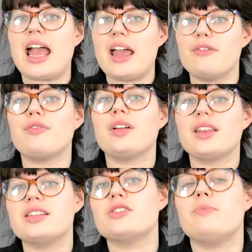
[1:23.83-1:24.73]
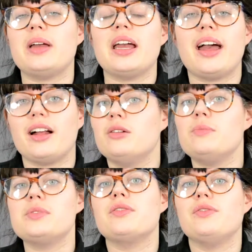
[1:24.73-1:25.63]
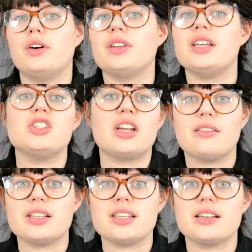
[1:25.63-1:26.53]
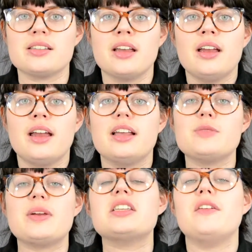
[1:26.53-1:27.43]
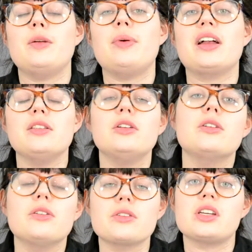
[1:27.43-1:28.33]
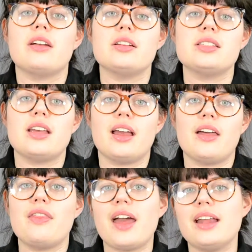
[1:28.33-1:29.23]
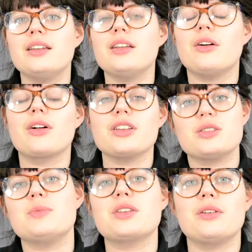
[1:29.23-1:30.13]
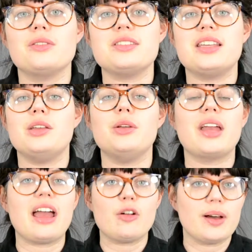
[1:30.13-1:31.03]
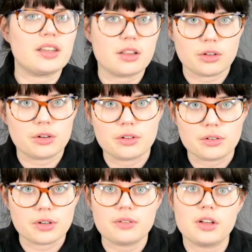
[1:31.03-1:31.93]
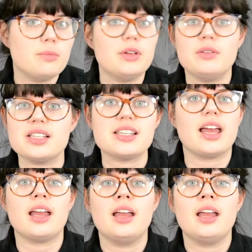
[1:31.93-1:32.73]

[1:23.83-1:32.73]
Every little bit helps for these charities, especially if you pick a local charity, then your customers are going to see that you care about the local community